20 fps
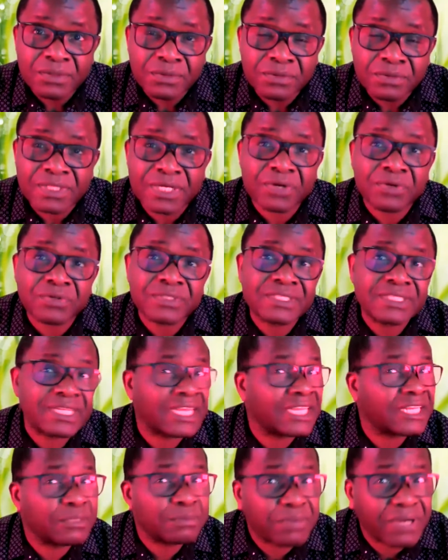without
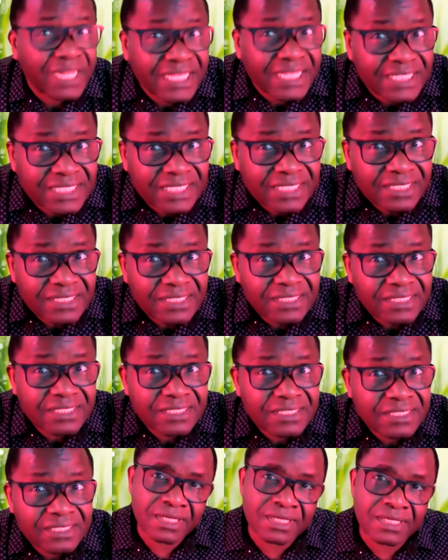any
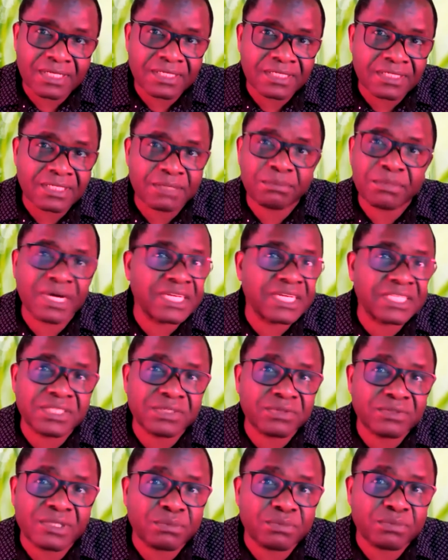blessings. The man is
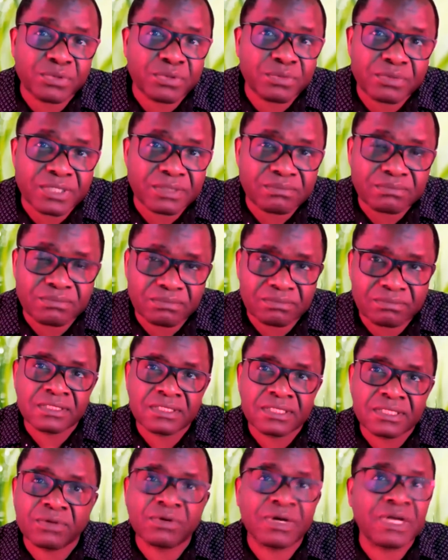not a problem.
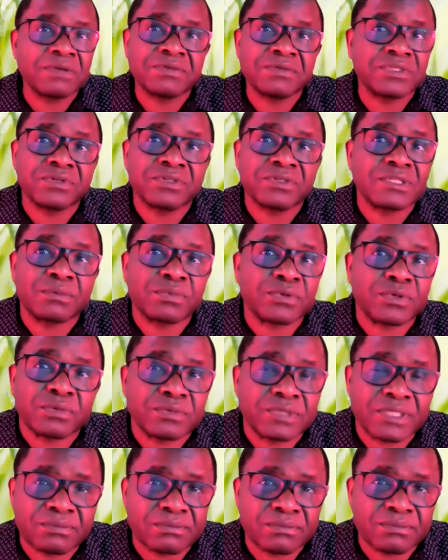The wife is not a
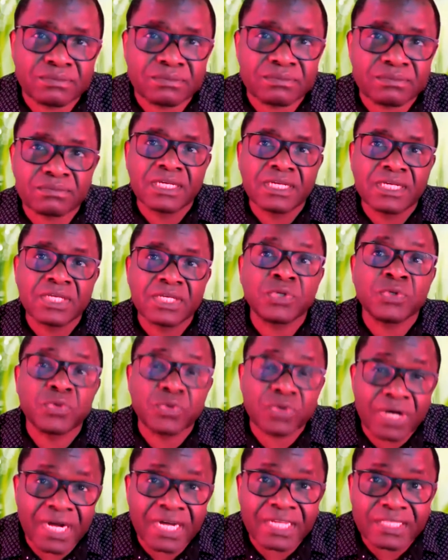problem.
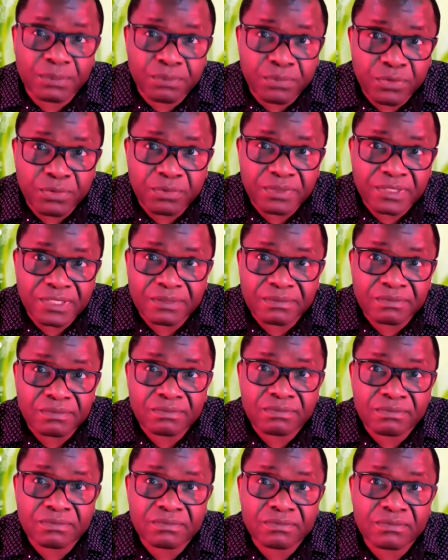You are the problem.
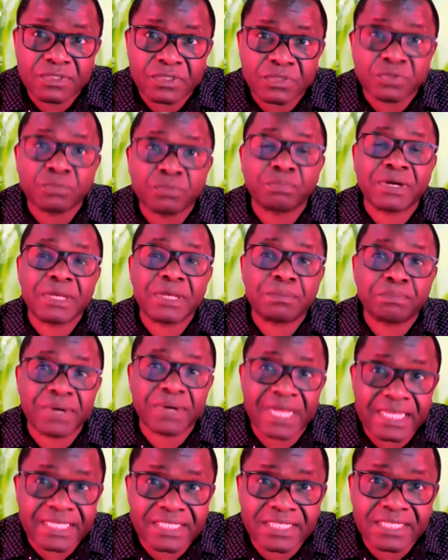You
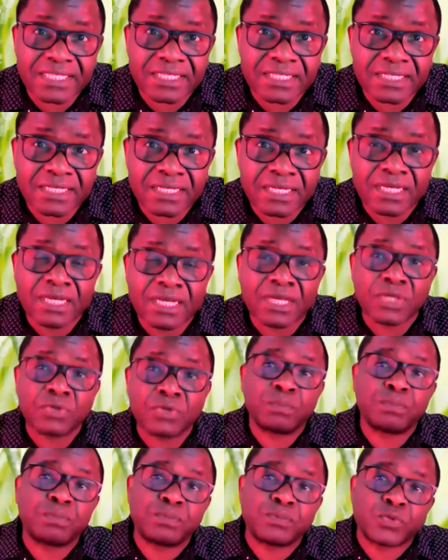bypassed,
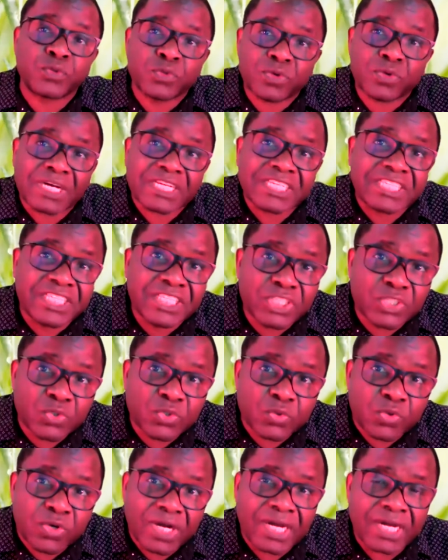took a
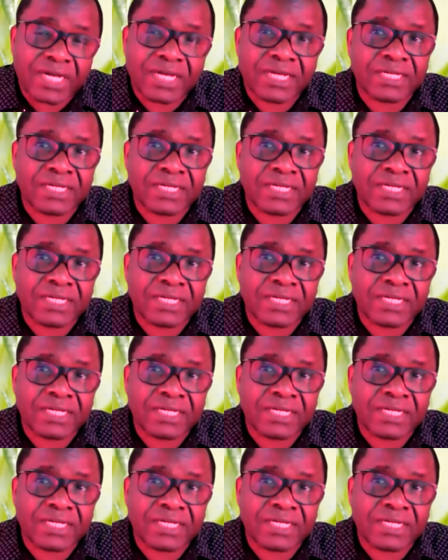detour,